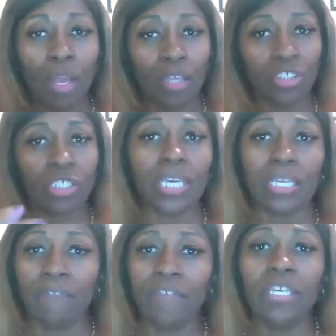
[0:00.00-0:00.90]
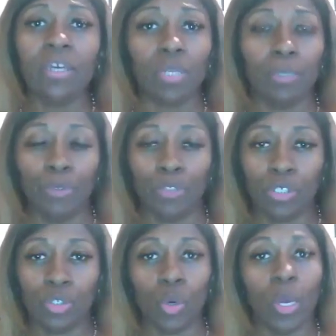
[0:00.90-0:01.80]
and just like in the video clip you
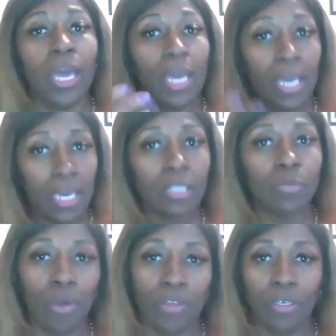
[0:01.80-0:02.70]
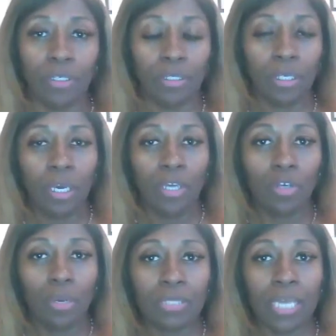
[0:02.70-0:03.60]
just saw, his brother, you
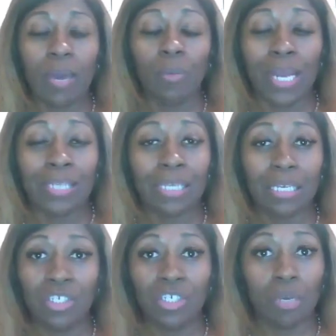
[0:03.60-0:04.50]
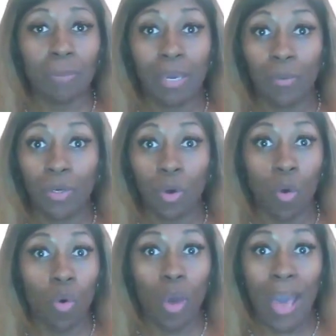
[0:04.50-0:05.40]
know what I'm saying? And when I say this young man went
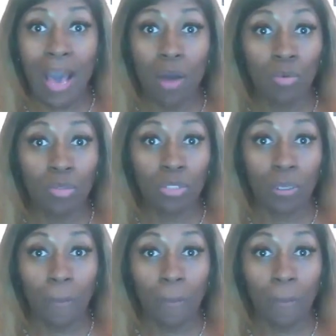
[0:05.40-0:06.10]
all out,